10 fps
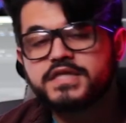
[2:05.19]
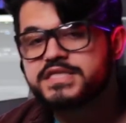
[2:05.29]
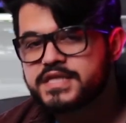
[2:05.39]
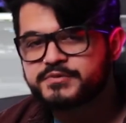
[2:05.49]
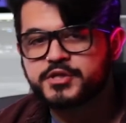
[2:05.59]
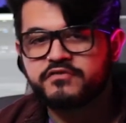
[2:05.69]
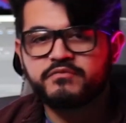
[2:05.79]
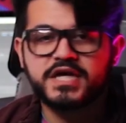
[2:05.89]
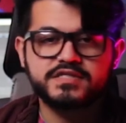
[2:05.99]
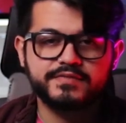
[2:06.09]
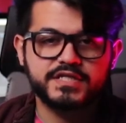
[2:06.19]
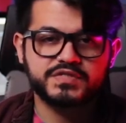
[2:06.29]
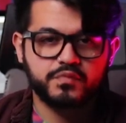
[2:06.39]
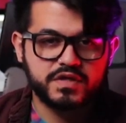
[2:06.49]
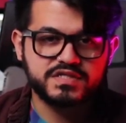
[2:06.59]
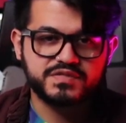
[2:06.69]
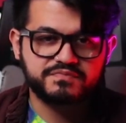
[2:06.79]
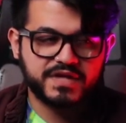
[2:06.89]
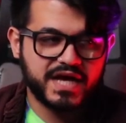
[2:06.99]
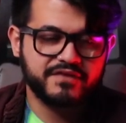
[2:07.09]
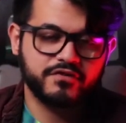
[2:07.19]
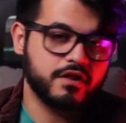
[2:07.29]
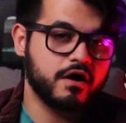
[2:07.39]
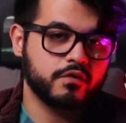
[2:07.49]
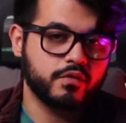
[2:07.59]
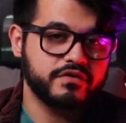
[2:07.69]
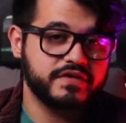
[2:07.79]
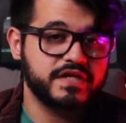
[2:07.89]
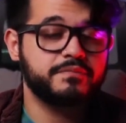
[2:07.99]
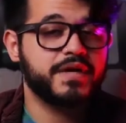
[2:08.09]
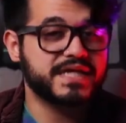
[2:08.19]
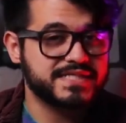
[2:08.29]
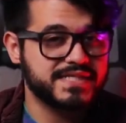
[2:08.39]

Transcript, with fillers: The inception of MySpace was kind of a long one, dating back